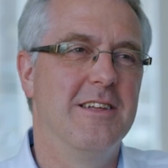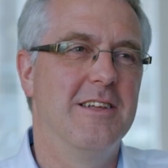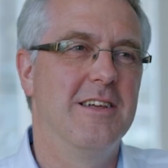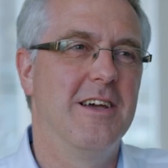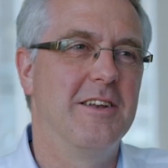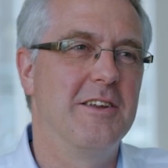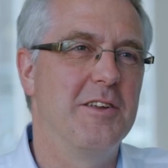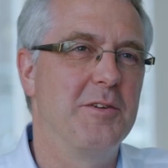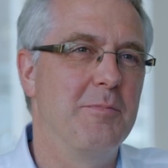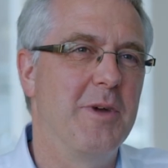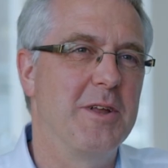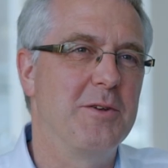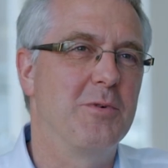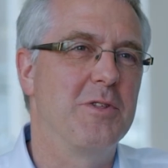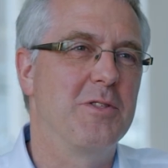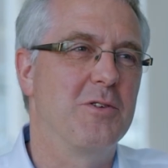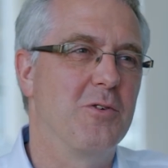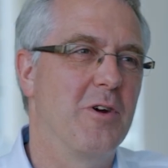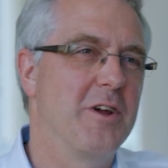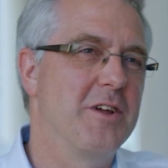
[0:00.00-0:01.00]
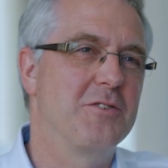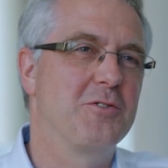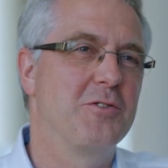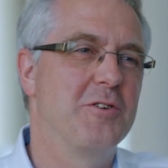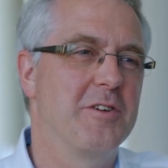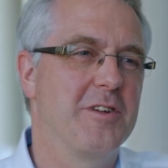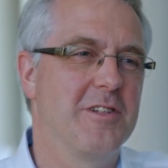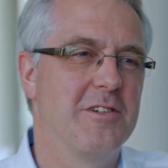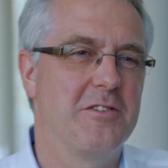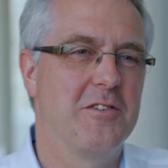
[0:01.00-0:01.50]
and it met with great
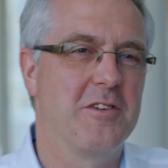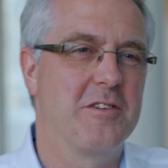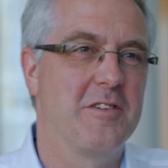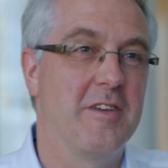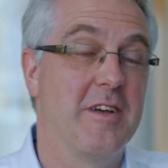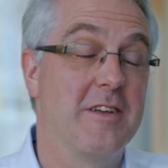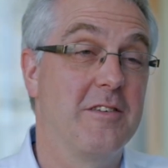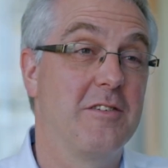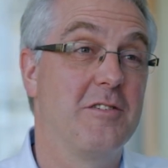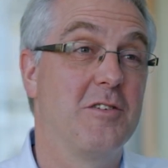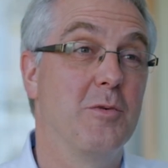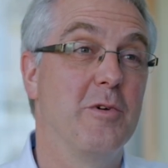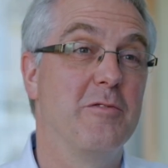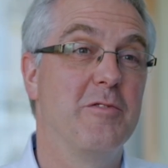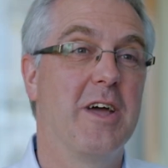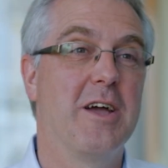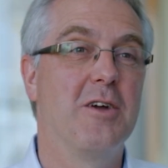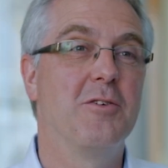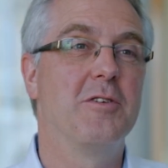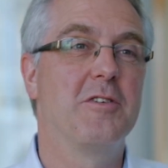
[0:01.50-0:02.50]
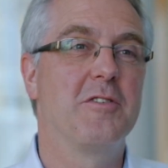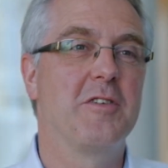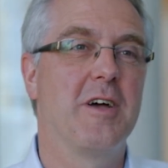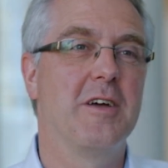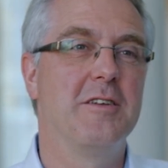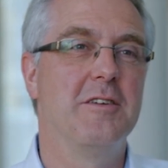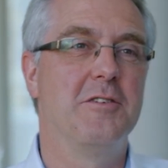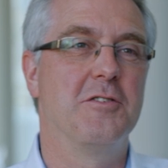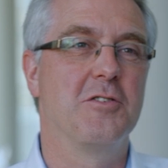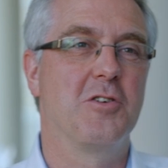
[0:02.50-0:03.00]
critical success, so we've now
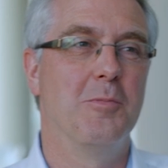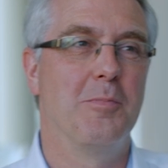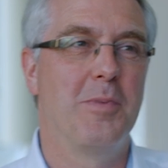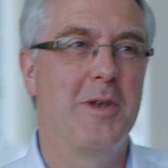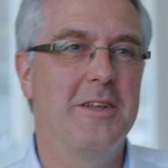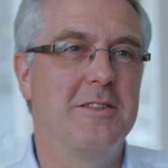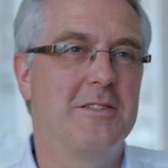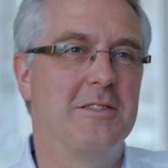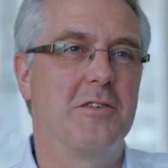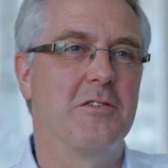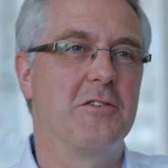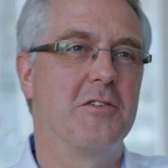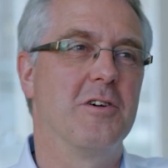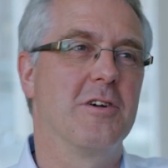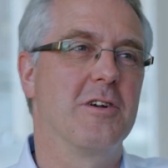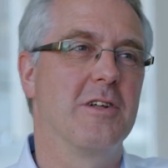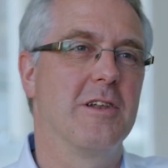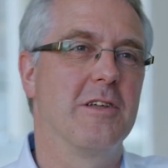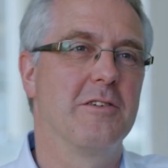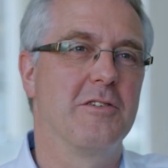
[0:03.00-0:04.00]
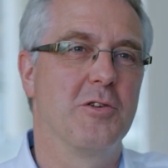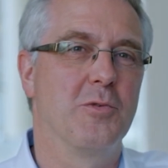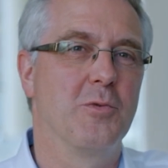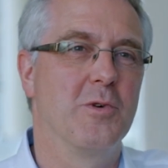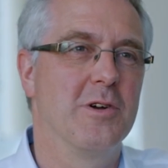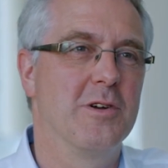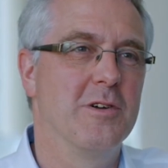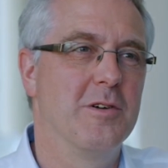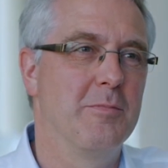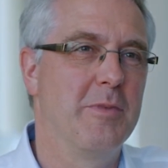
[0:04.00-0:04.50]
decided to complete the circle, as it
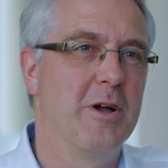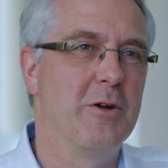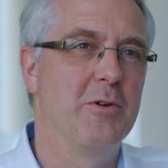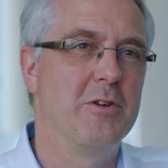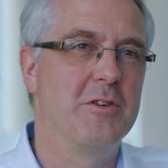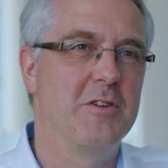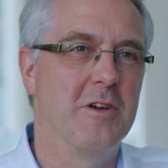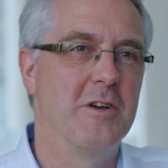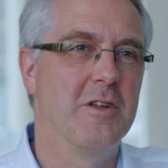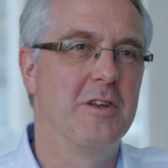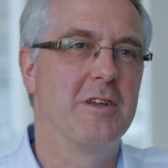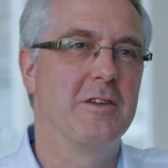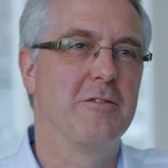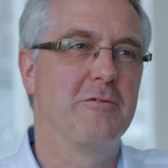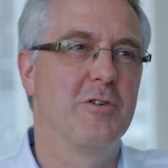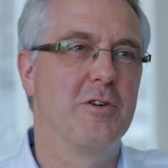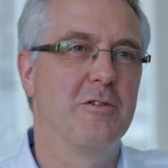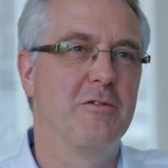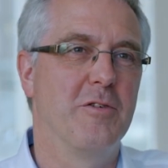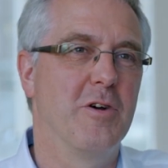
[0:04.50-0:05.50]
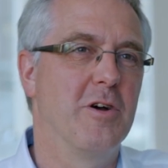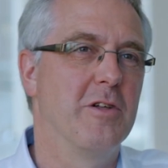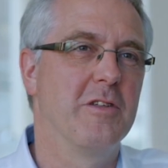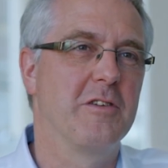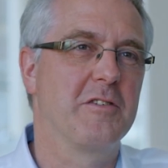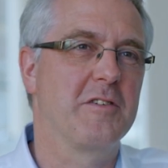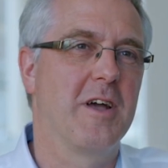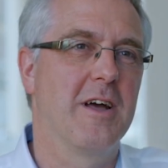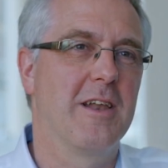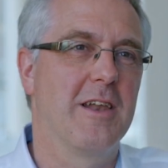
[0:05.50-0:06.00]
were, by returning for a further
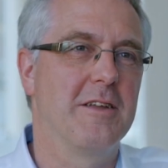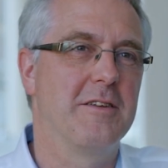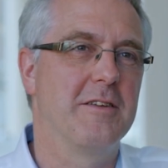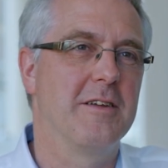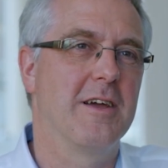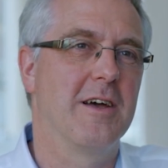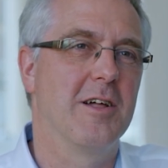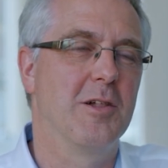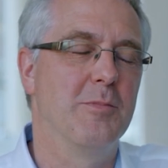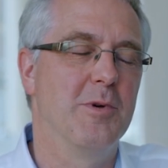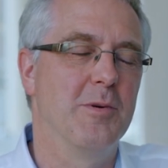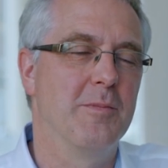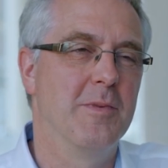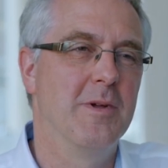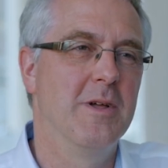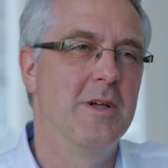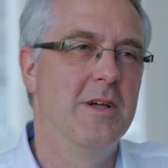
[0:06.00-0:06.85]
Scarlatti album,